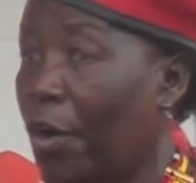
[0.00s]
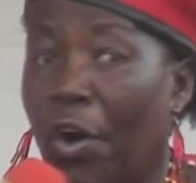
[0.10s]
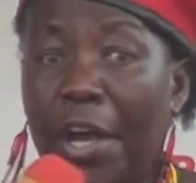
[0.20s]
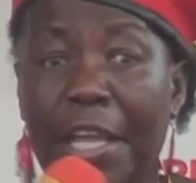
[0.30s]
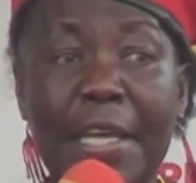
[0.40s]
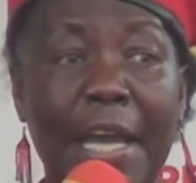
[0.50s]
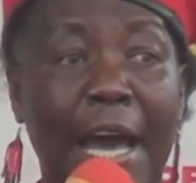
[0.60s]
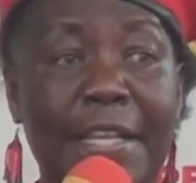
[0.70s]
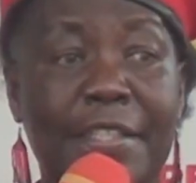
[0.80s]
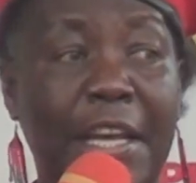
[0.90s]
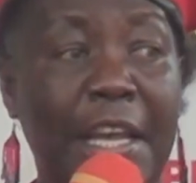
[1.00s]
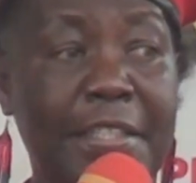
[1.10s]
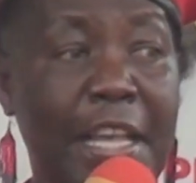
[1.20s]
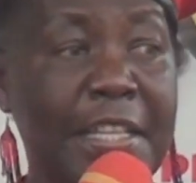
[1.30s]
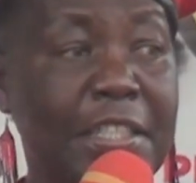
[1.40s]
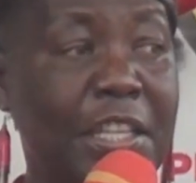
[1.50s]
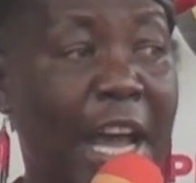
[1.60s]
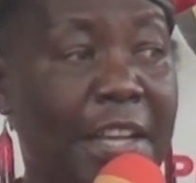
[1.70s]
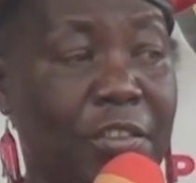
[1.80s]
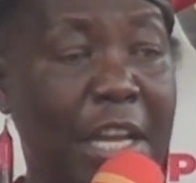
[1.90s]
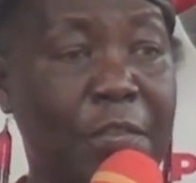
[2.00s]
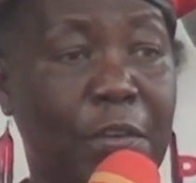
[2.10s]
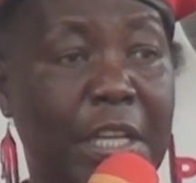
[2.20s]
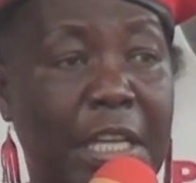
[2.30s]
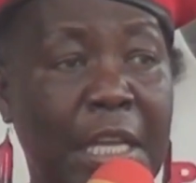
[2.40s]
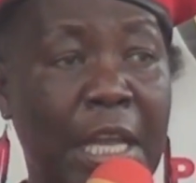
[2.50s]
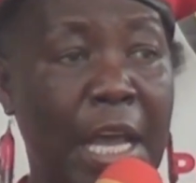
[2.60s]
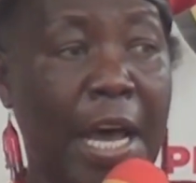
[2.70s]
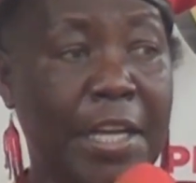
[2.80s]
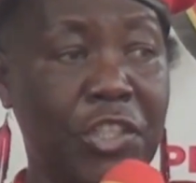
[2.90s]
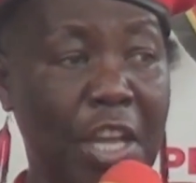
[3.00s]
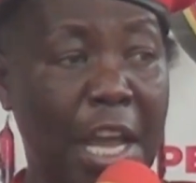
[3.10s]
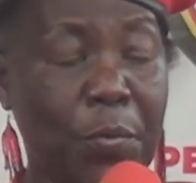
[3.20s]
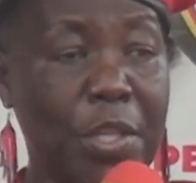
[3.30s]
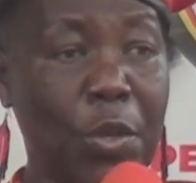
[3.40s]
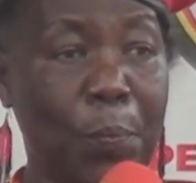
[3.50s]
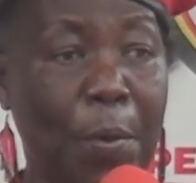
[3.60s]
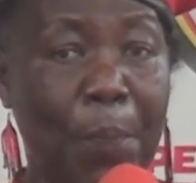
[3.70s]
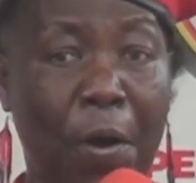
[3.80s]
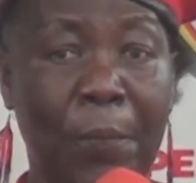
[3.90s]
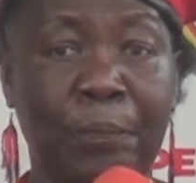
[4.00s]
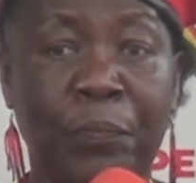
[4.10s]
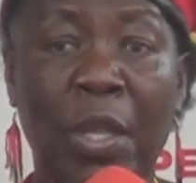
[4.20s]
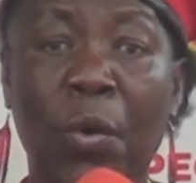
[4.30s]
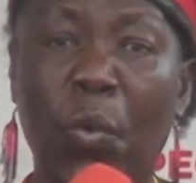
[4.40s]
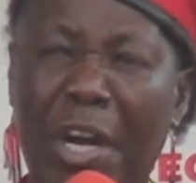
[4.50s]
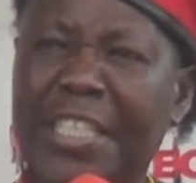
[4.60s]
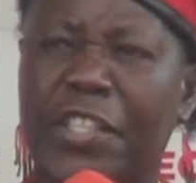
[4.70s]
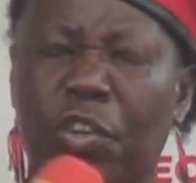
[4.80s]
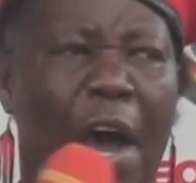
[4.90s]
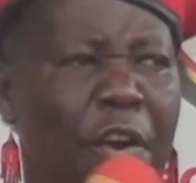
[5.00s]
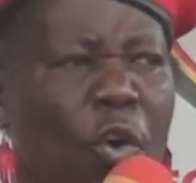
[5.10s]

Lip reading: going, as the SG has rightfully shared with you people, what is your